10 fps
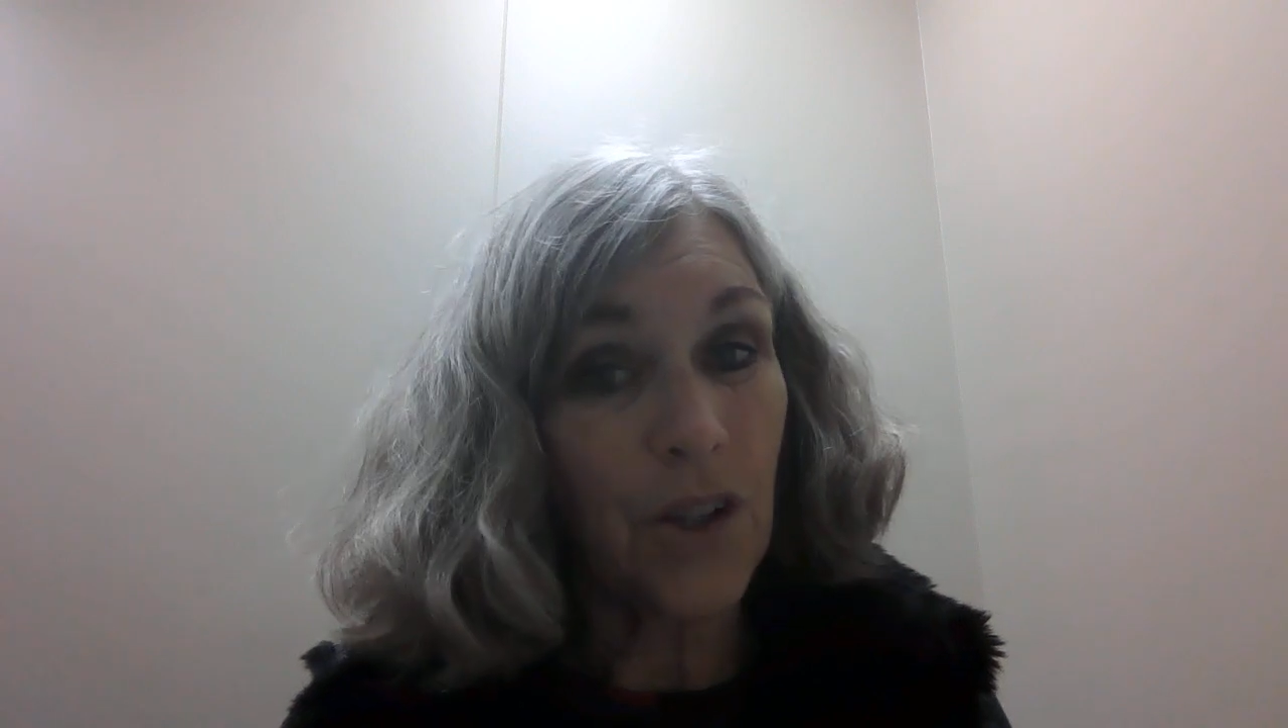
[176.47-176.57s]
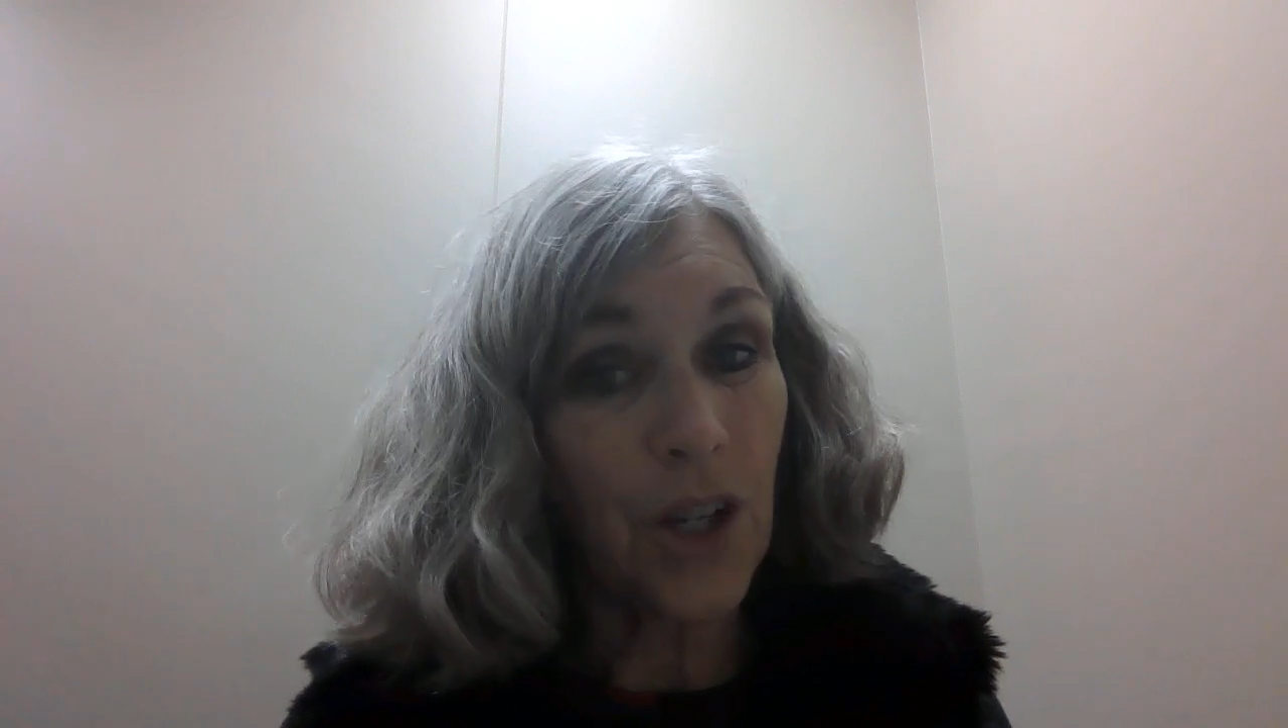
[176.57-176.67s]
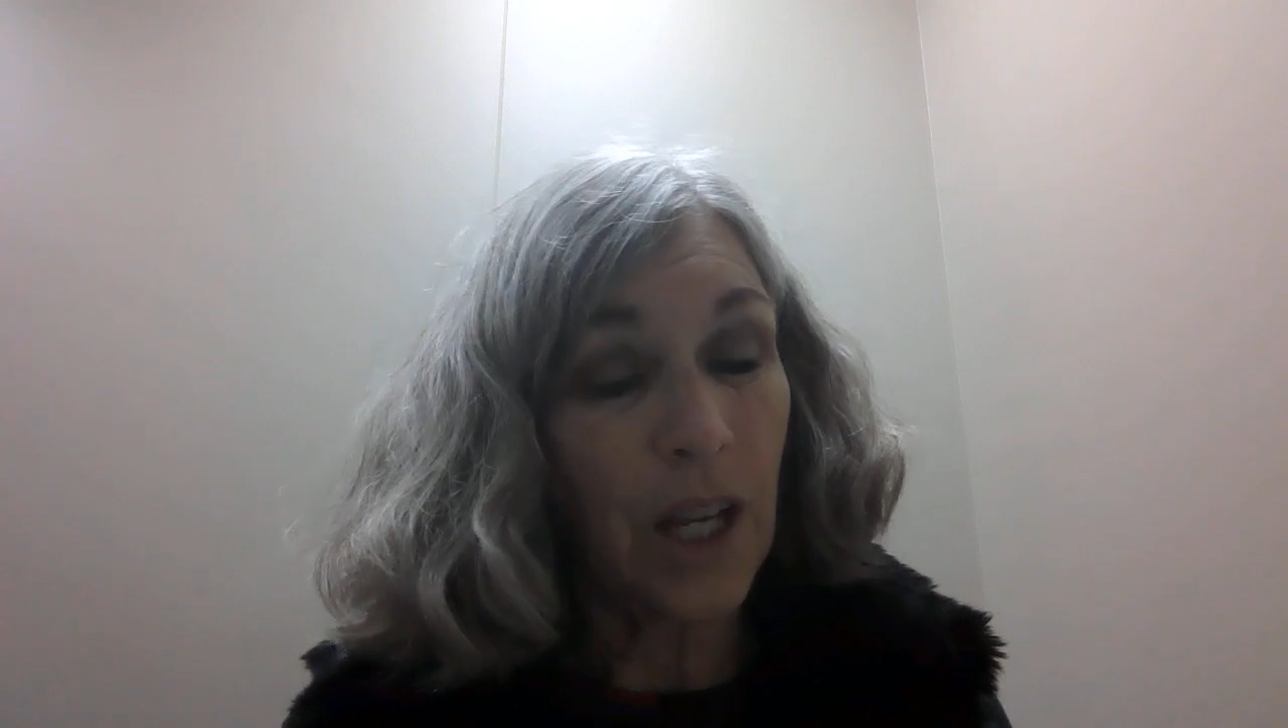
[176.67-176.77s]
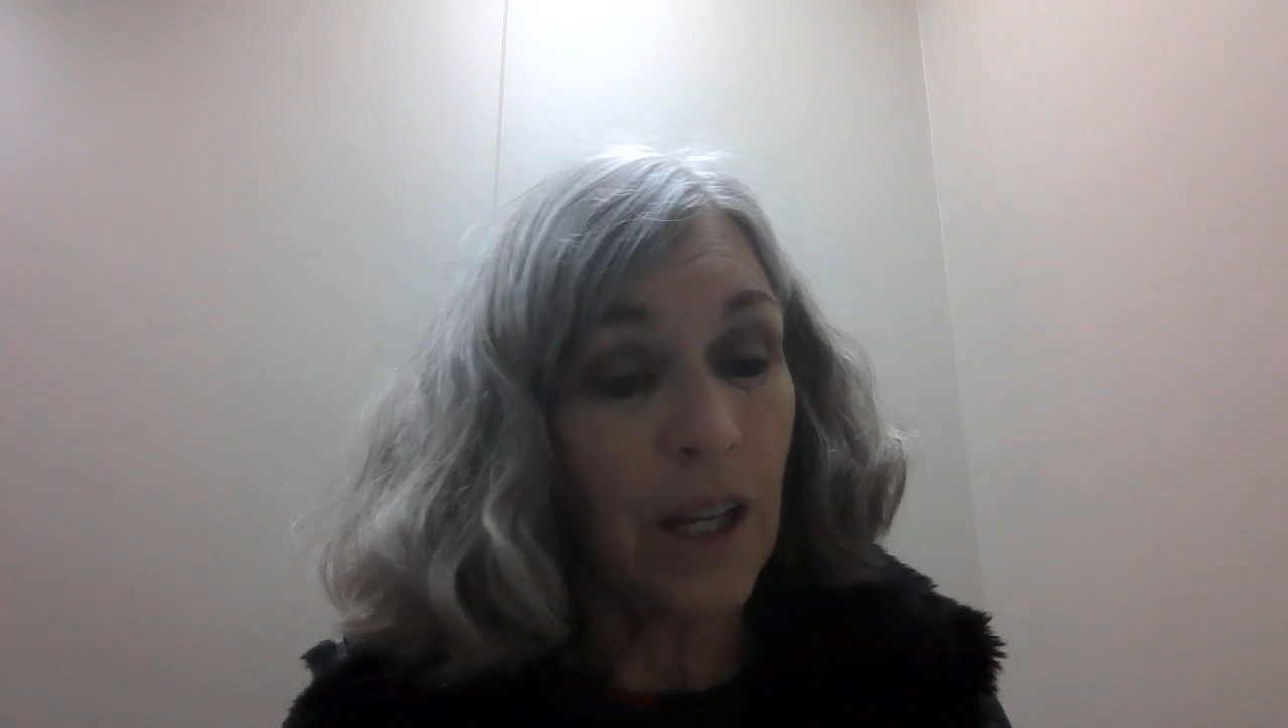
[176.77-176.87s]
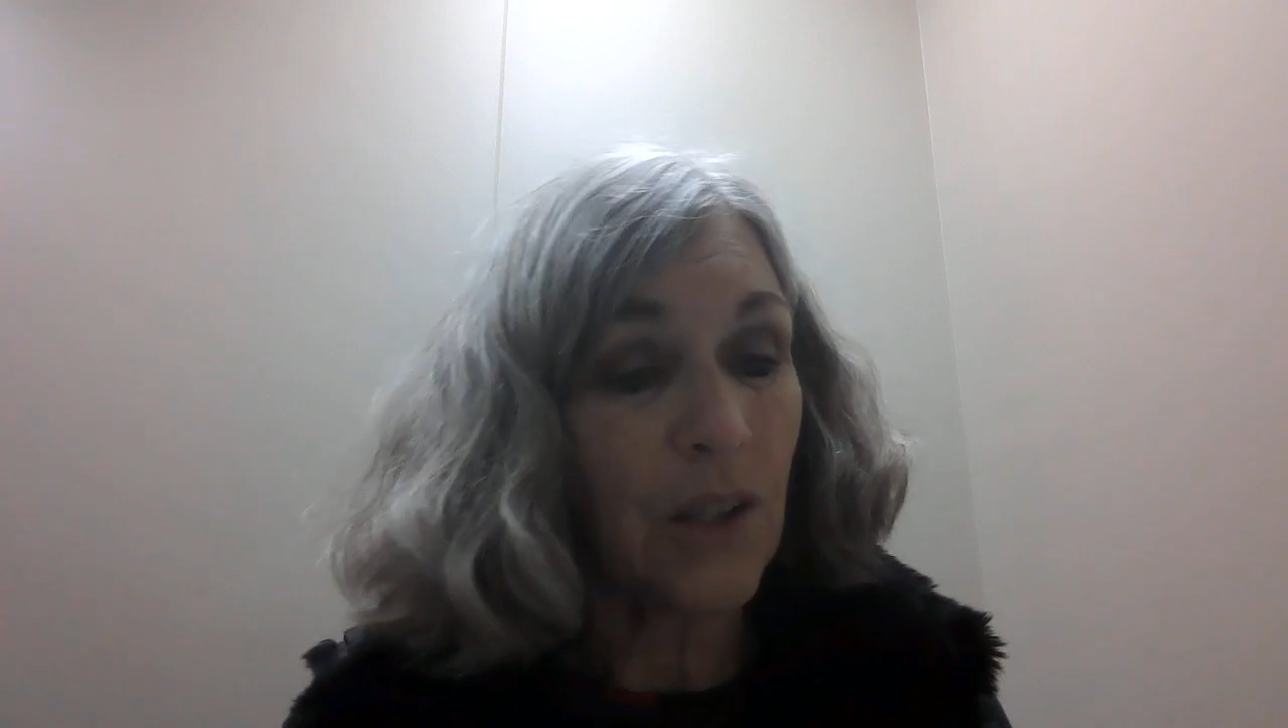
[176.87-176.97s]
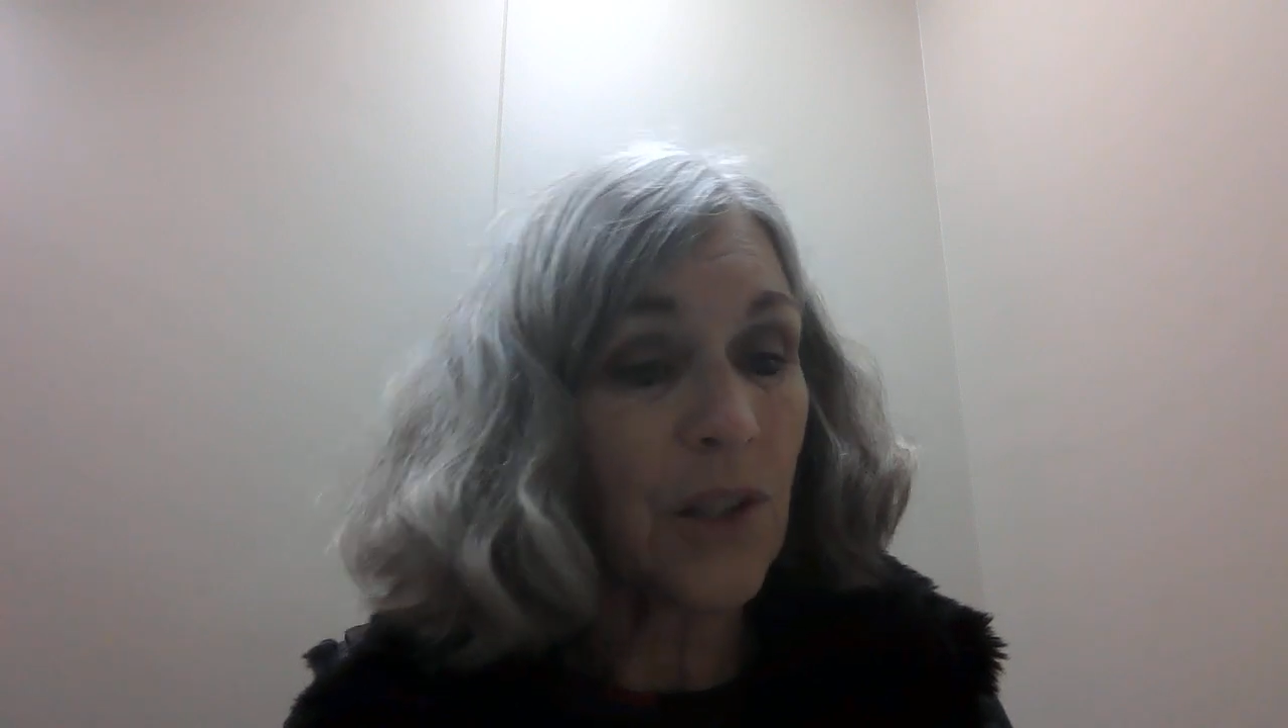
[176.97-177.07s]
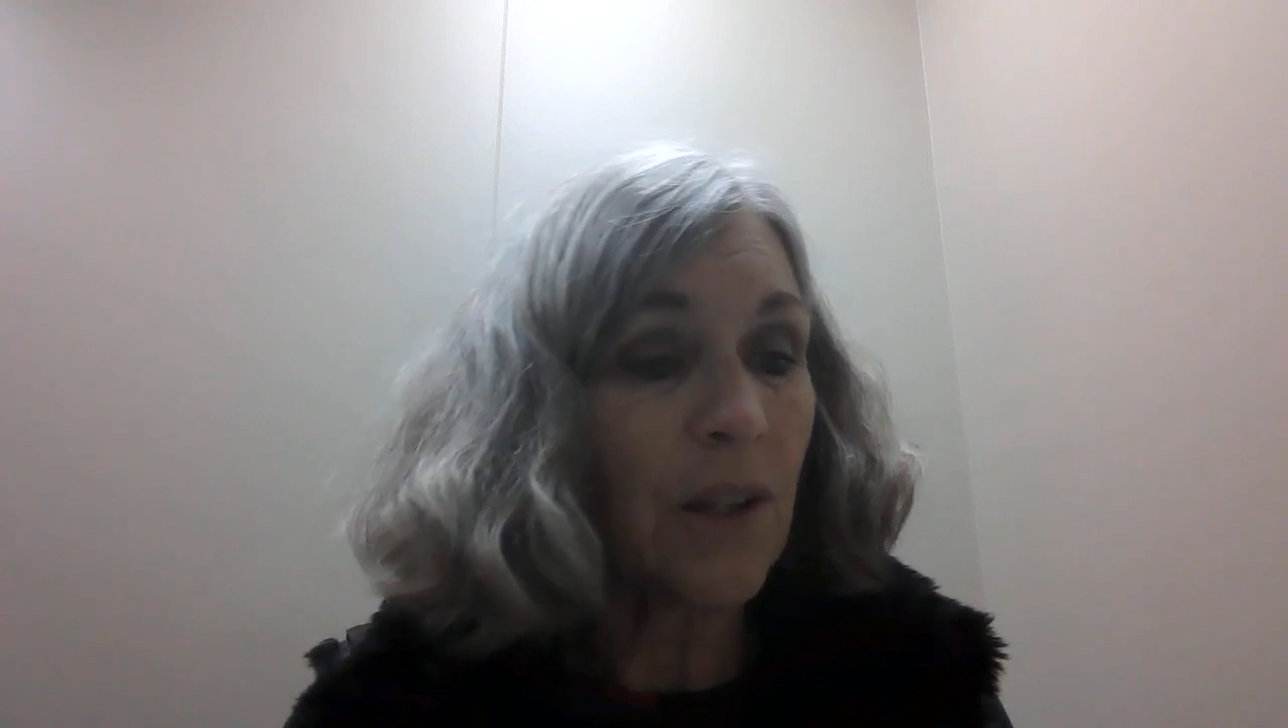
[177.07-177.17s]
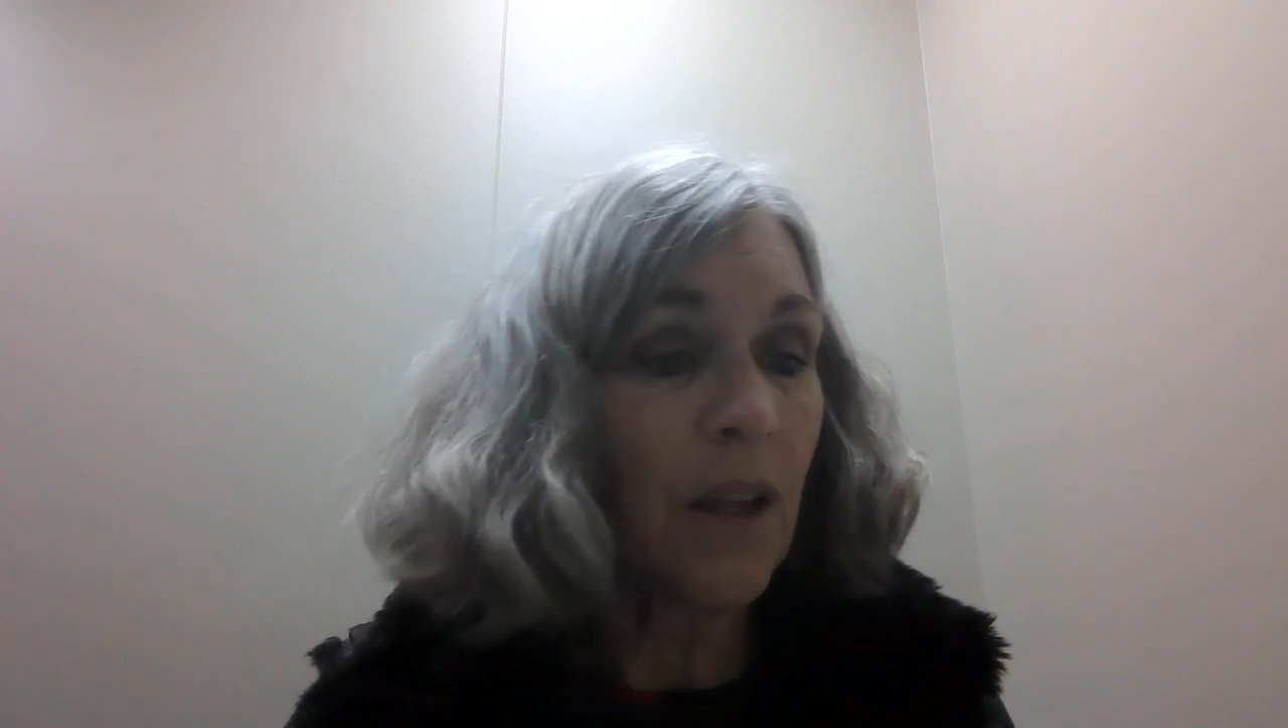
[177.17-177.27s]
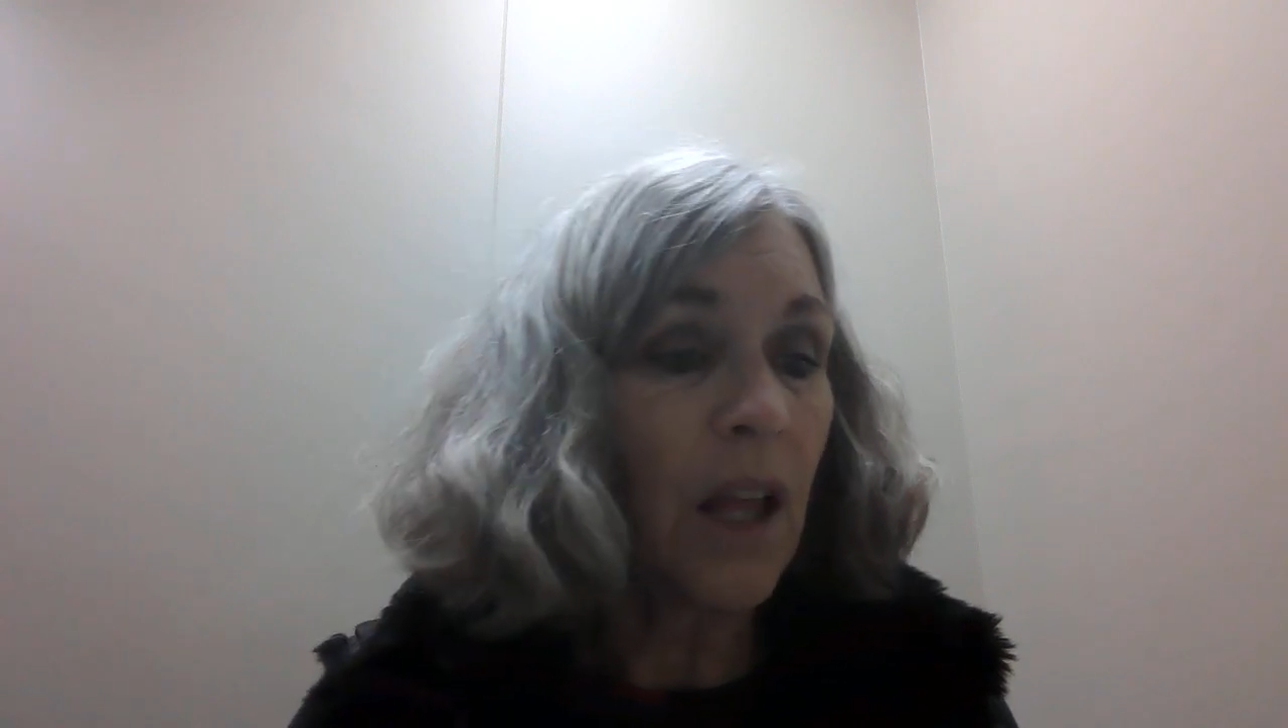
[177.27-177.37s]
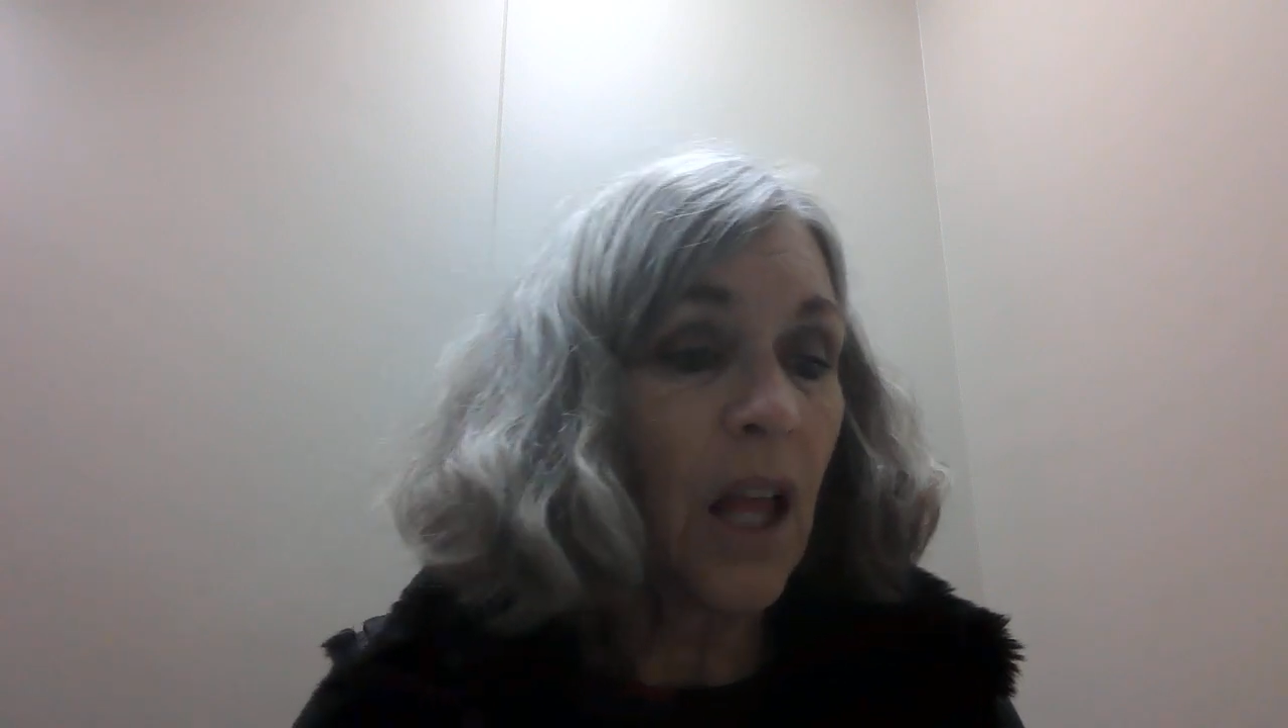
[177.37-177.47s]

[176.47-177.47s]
a chance."